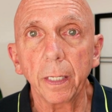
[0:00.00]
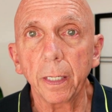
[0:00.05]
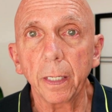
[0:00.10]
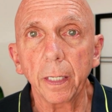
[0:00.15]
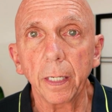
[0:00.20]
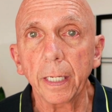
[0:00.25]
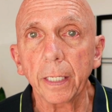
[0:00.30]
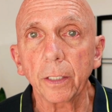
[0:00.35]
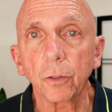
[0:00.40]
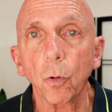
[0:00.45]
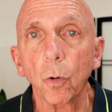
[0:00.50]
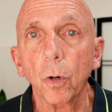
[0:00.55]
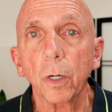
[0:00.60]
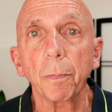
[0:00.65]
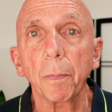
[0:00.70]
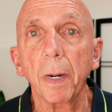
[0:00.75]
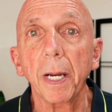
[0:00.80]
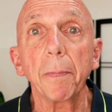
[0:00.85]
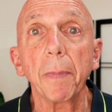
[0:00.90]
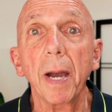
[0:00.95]
ignored
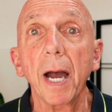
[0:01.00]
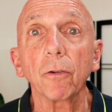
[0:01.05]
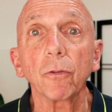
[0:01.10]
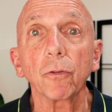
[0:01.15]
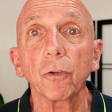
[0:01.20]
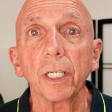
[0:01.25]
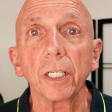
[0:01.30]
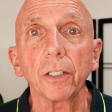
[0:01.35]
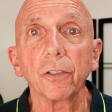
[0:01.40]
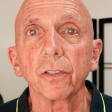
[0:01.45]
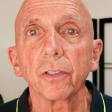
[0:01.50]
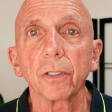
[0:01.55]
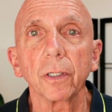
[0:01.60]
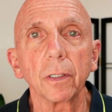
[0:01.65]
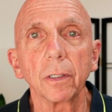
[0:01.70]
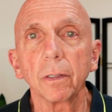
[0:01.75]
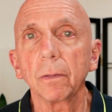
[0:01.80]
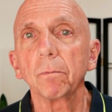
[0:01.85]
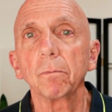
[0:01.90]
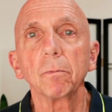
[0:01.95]
my boundaries,
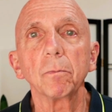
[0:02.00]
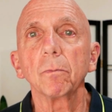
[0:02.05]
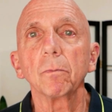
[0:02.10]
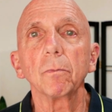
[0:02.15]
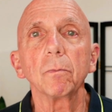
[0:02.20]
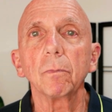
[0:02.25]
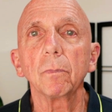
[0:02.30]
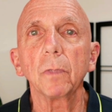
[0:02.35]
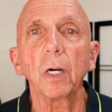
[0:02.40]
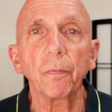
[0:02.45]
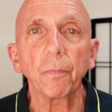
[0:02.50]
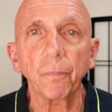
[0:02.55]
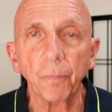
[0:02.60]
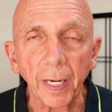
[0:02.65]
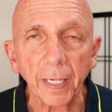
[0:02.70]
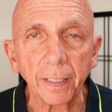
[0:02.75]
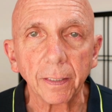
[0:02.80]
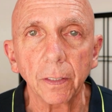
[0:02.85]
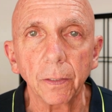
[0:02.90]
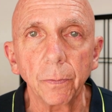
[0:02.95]

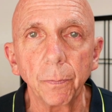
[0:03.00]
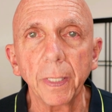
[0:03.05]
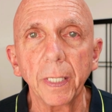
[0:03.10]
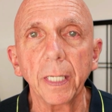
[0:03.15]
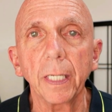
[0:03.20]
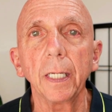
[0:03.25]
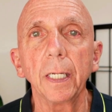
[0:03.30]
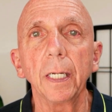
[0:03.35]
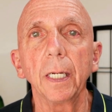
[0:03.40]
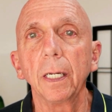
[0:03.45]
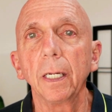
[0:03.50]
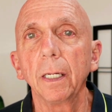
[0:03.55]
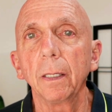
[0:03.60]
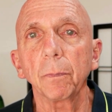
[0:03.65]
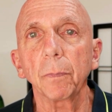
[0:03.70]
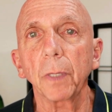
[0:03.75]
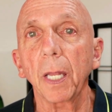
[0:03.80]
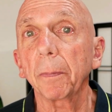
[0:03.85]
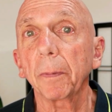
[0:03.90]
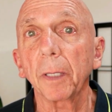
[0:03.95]
affected me,
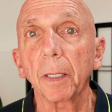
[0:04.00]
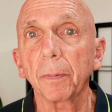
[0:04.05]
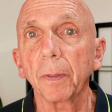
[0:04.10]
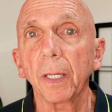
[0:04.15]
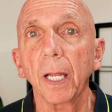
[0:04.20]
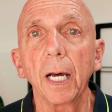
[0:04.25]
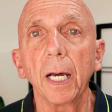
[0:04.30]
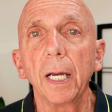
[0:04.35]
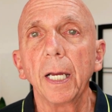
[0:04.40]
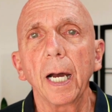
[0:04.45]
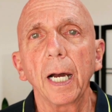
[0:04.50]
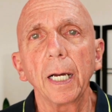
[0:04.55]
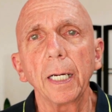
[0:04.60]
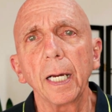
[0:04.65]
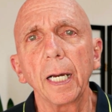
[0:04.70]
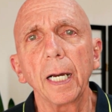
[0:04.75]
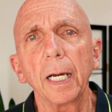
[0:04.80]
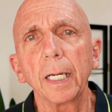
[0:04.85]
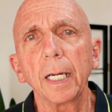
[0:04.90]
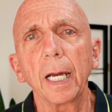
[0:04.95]
blah, blah, blah.
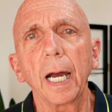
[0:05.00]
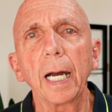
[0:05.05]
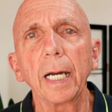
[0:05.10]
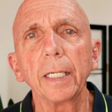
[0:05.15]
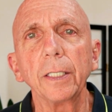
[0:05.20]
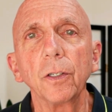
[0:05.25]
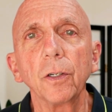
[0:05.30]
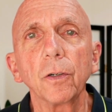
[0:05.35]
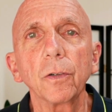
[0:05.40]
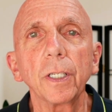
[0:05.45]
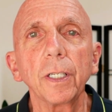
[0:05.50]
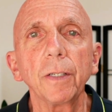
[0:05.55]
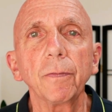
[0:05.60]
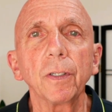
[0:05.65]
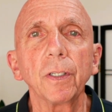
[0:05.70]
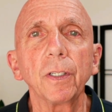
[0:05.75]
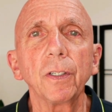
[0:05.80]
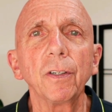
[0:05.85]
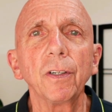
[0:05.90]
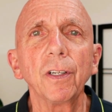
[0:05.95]
I don't
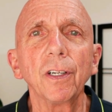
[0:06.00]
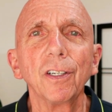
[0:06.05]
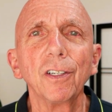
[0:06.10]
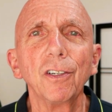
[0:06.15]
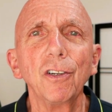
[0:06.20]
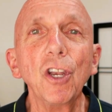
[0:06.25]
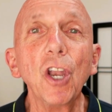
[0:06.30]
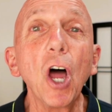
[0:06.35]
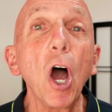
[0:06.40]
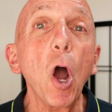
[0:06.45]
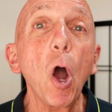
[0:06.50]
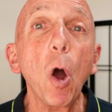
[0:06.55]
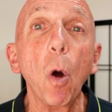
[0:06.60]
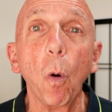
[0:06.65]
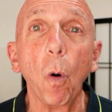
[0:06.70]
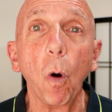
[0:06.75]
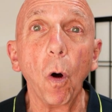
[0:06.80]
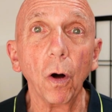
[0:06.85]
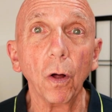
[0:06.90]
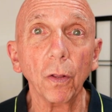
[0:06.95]
even know
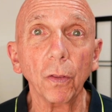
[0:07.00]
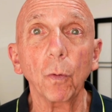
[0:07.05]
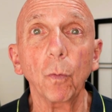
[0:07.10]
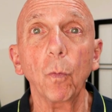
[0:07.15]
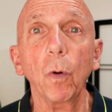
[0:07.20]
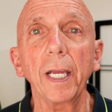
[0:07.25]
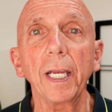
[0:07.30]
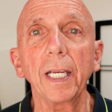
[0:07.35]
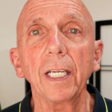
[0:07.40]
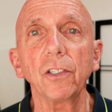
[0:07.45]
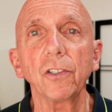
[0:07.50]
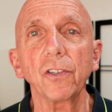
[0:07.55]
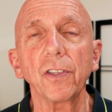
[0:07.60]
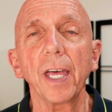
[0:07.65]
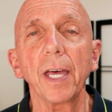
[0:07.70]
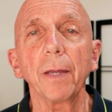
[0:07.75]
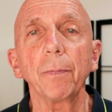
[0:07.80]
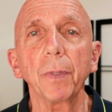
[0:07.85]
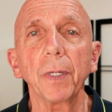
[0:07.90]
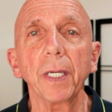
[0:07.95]
all the ways
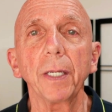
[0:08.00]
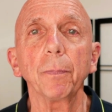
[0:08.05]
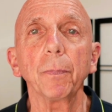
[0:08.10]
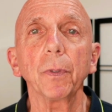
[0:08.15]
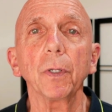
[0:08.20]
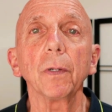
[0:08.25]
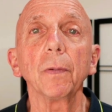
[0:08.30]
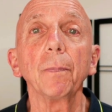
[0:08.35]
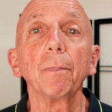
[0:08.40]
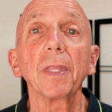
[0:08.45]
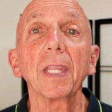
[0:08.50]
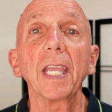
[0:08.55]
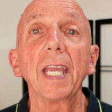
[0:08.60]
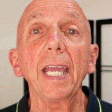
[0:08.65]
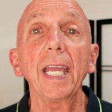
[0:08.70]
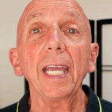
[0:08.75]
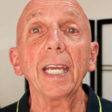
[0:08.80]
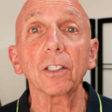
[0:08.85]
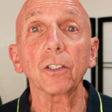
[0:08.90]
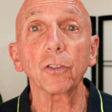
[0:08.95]
that people
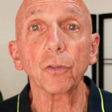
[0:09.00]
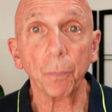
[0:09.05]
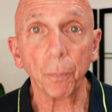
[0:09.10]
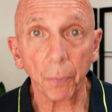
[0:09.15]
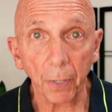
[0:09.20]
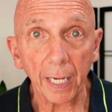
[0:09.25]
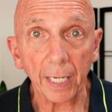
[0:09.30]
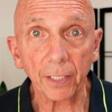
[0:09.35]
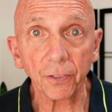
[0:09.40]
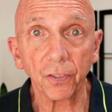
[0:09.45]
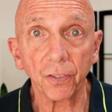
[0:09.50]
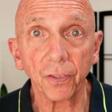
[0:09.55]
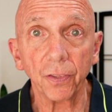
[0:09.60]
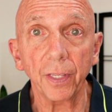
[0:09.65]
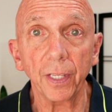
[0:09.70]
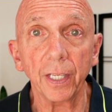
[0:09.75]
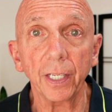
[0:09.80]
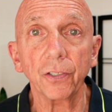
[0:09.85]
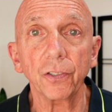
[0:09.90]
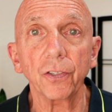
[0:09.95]
express
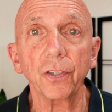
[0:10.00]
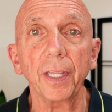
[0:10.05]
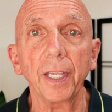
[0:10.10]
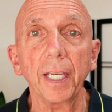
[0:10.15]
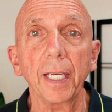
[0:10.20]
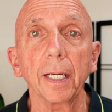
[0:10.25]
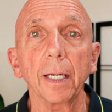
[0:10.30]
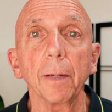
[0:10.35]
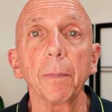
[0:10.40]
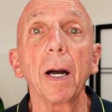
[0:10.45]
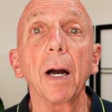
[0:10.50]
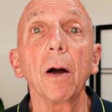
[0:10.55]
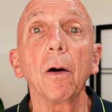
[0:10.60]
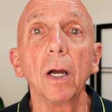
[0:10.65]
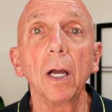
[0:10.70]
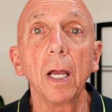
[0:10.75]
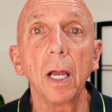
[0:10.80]
this thing about